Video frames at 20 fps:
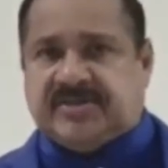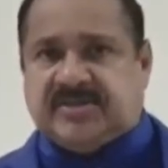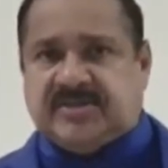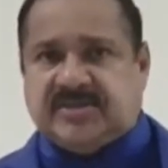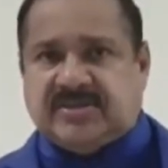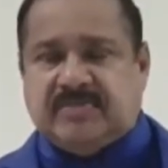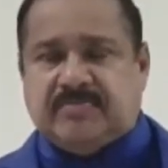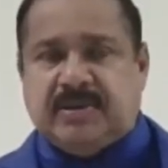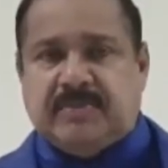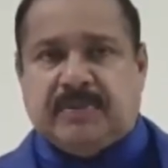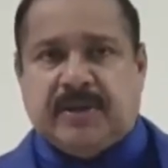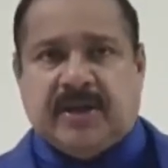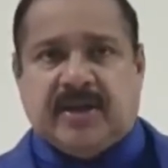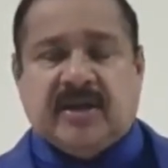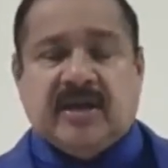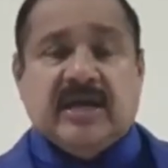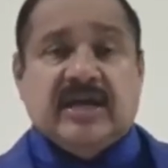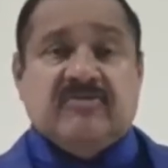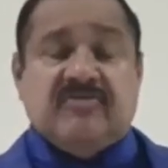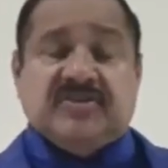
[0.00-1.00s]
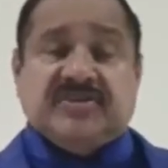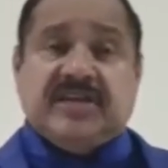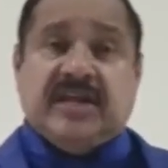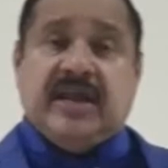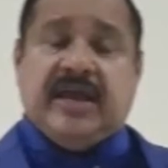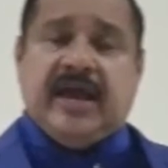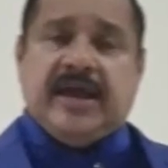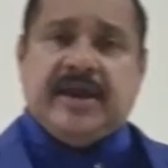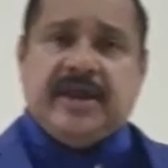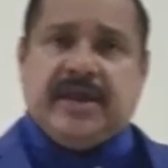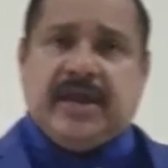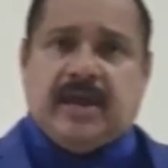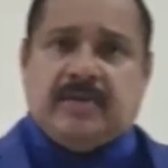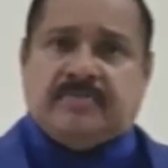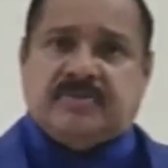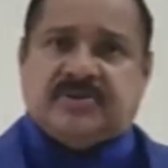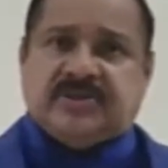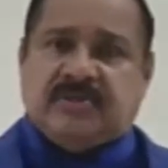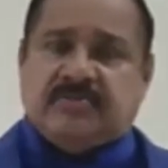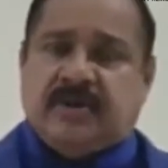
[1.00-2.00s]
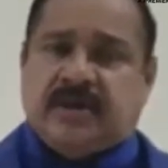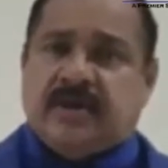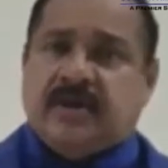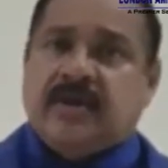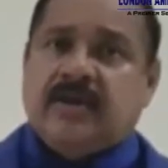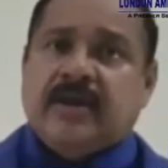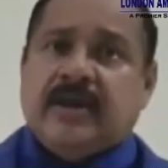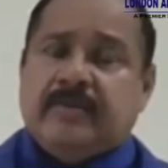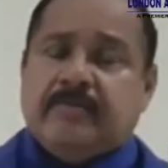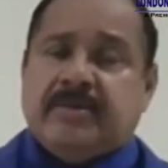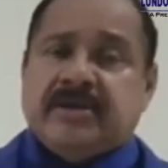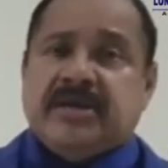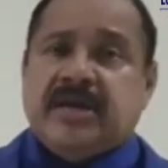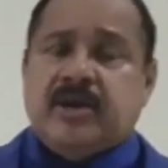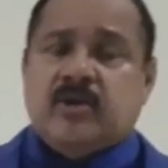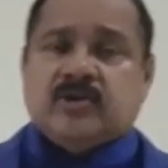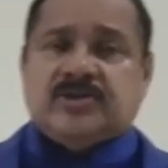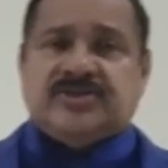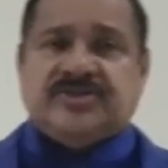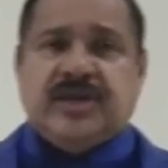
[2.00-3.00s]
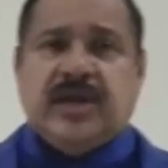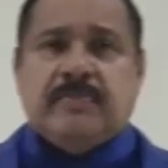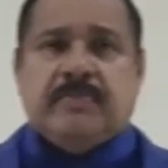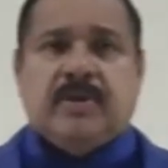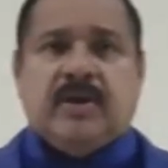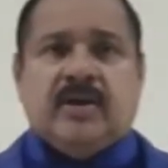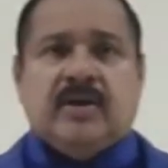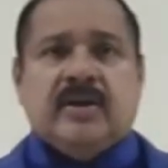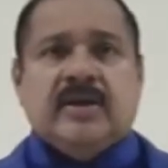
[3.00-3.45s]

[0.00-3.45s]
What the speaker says: Some people are physically handicapped, some are mentally not stable.